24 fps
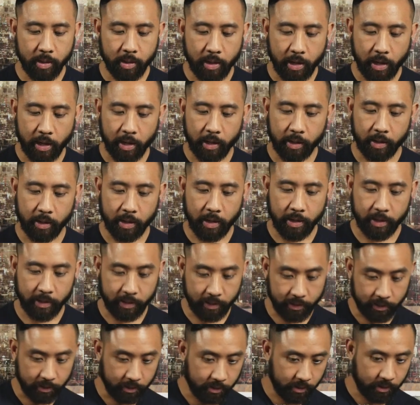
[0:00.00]
and
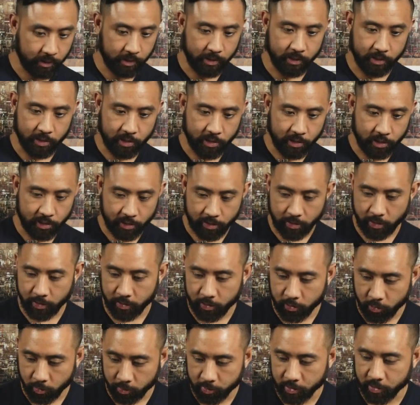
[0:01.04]
it's just like
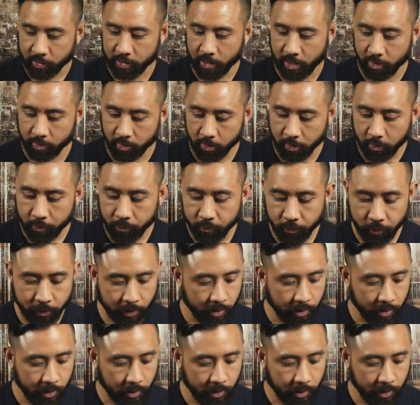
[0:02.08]
super stable.